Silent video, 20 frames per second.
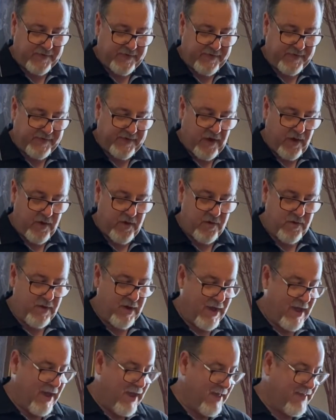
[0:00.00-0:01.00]
So
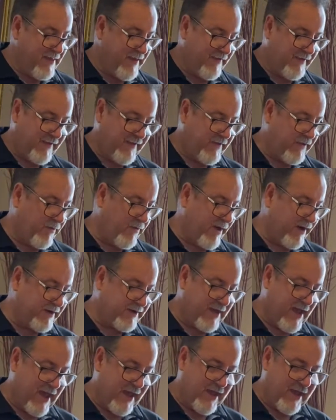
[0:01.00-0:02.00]
this is a
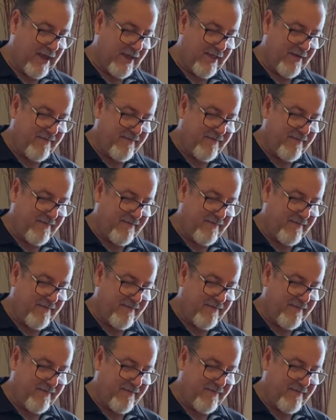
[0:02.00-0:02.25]
rectangular